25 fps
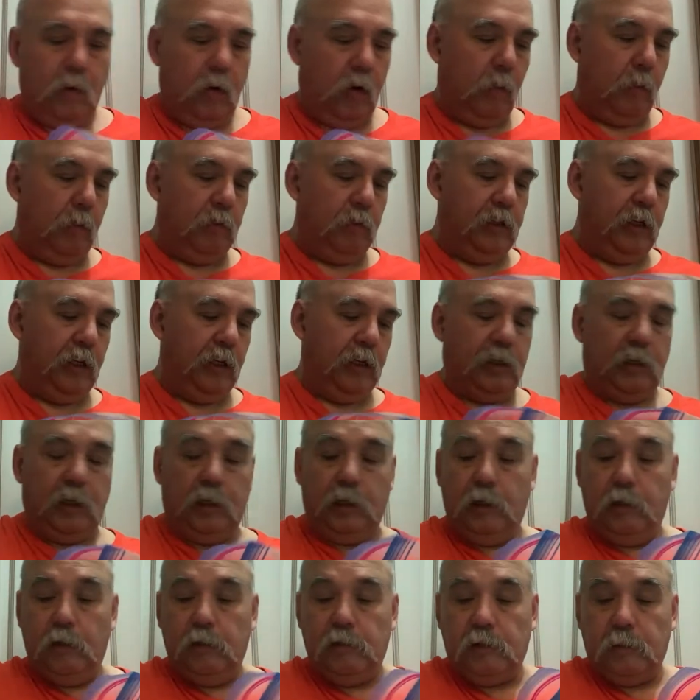Almost just to
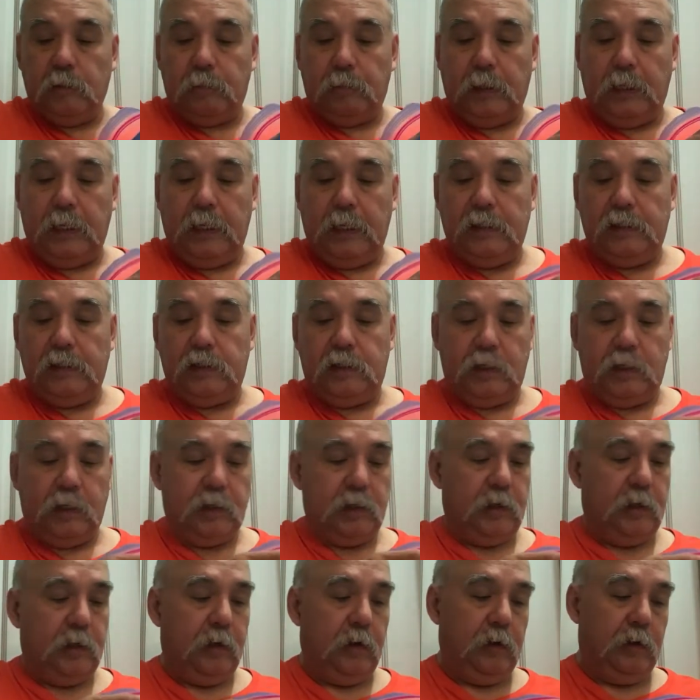use a piece
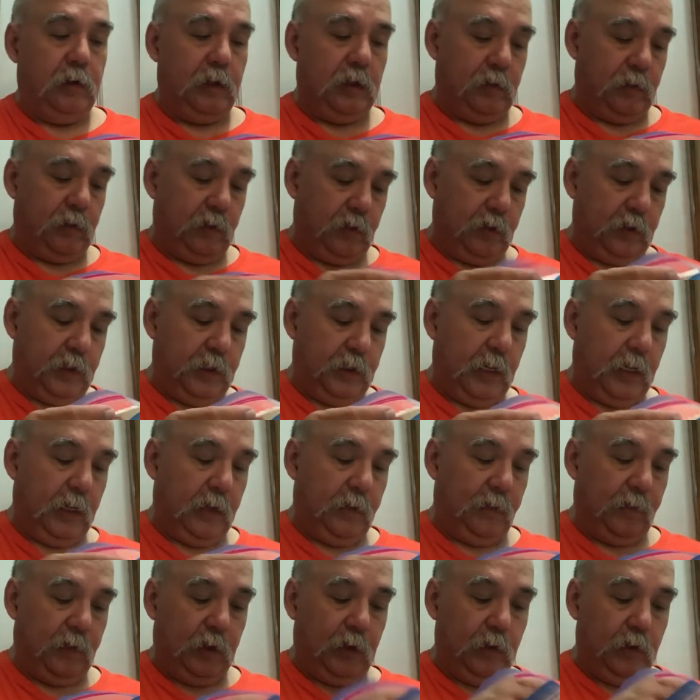just for the sake
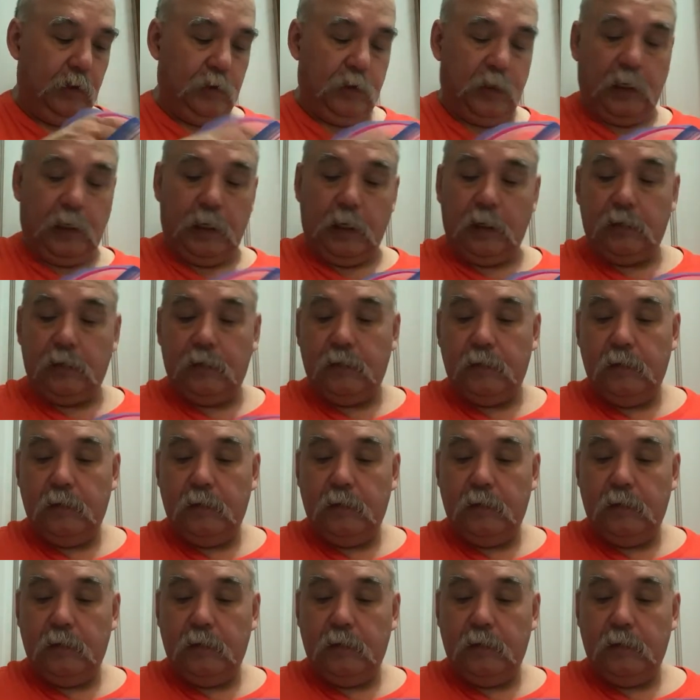of using it.